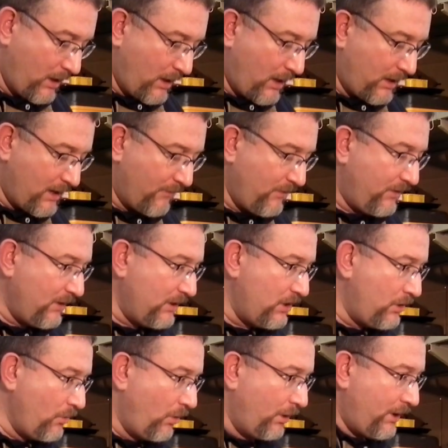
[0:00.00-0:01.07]
Everything you
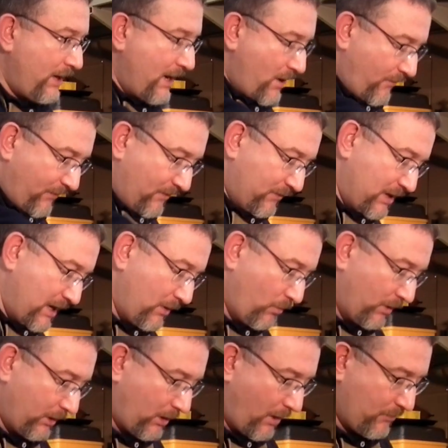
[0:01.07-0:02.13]
do on an AR-15 when
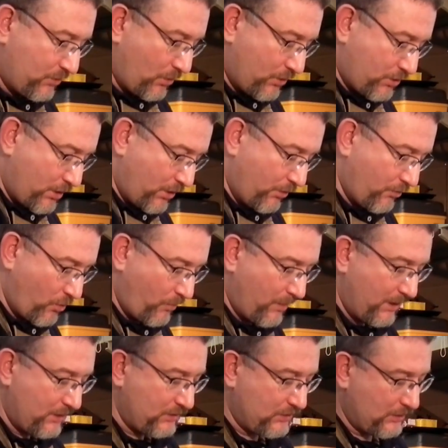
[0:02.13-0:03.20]
it comes to a trigger group
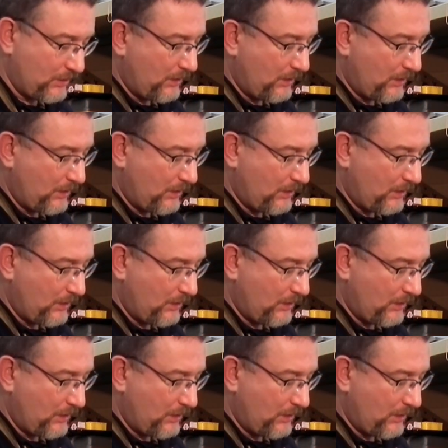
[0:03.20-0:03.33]
is